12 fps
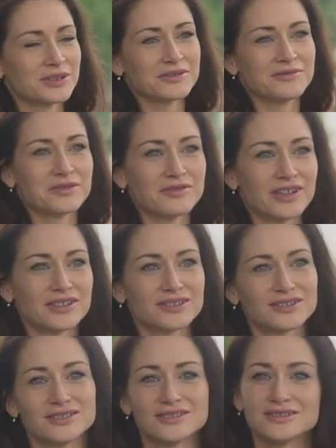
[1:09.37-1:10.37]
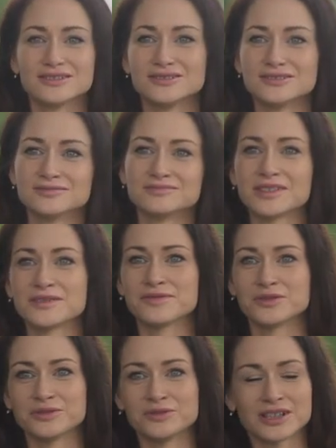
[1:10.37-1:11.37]
looking forward uh, if
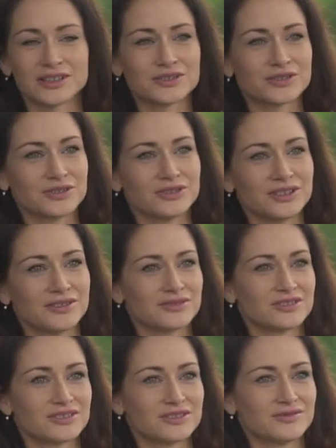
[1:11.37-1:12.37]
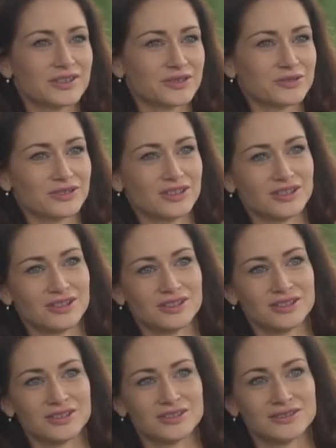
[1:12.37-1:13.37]
you can join even the virtual
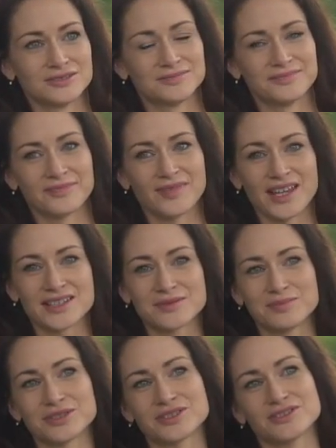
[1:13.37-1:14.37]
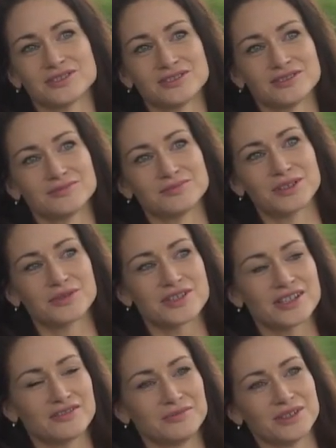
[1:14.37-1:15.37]
uh, exhibition because
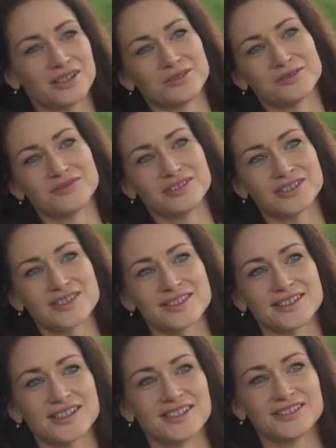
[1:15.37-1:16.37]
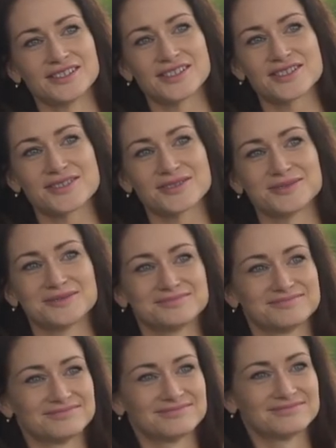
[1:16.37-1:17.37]
there will be a lot of interesting ideas so
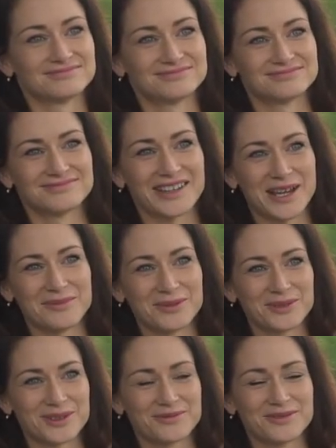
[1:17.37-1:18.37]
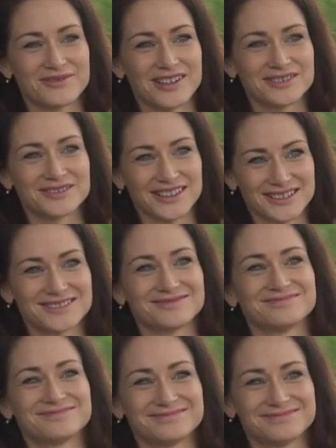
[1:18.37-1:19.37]
I'm looking forward to that.